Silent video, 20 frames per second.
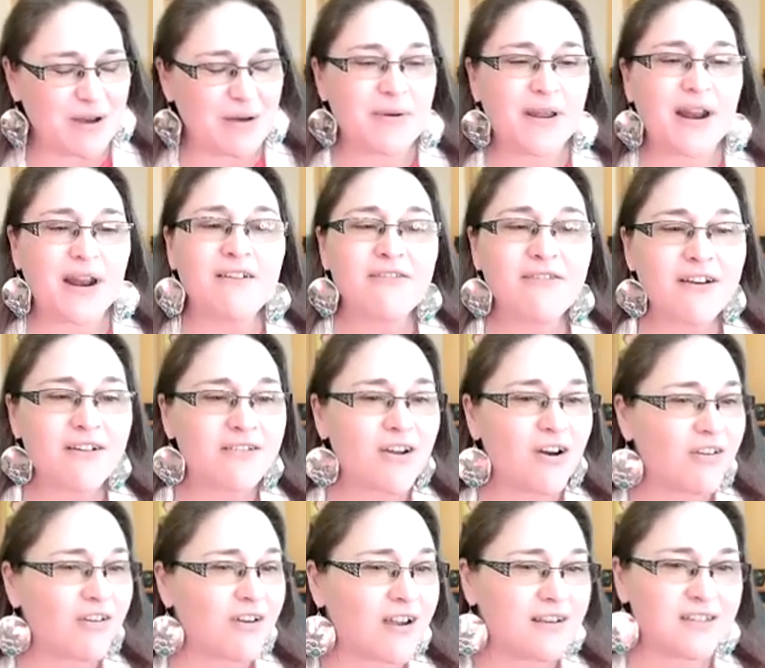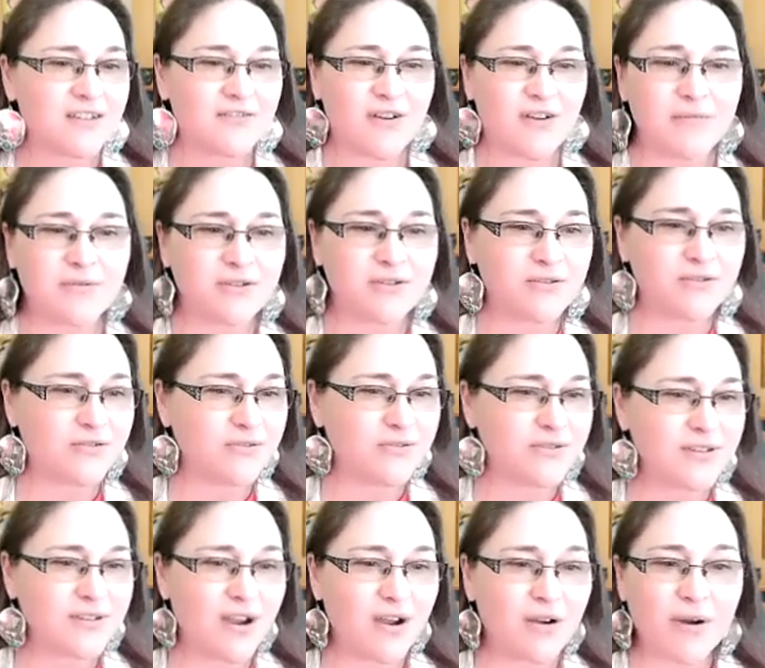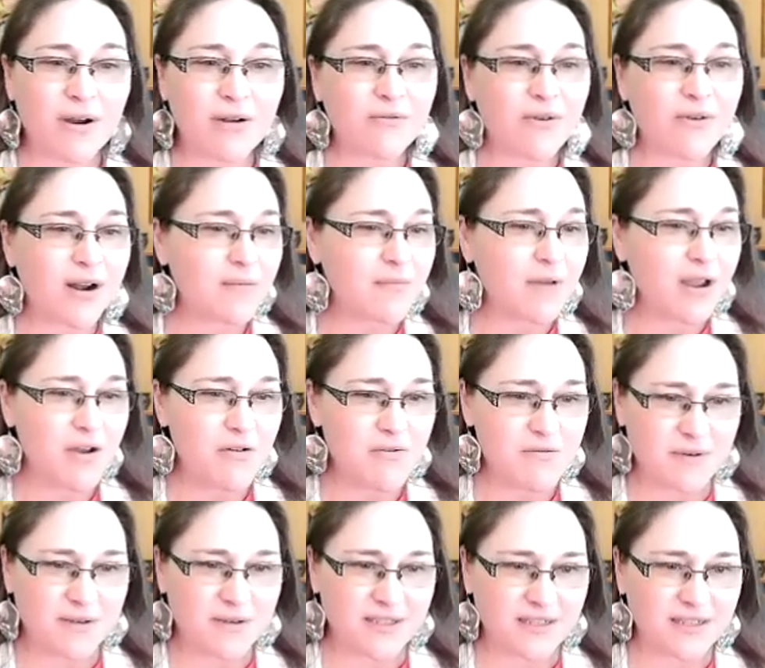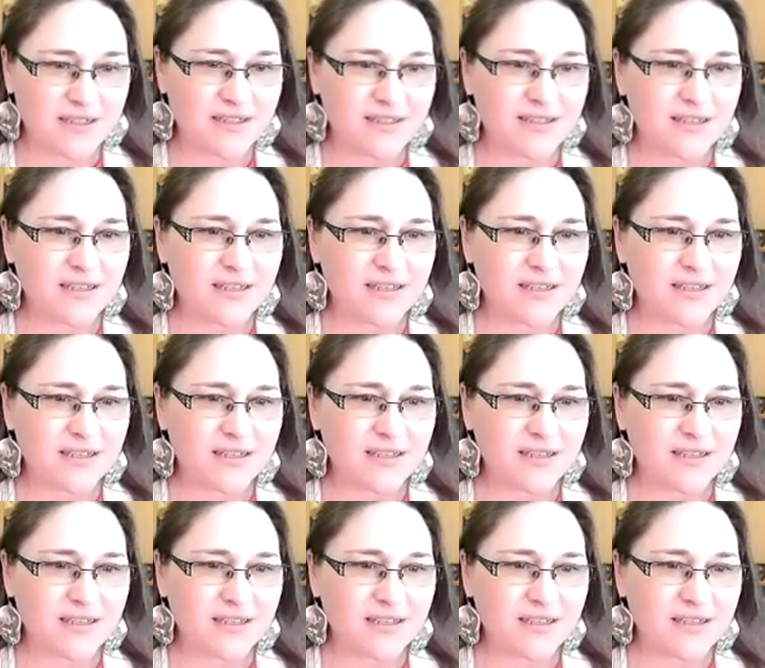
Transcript: But I found all kinds of obstacles around running my own business.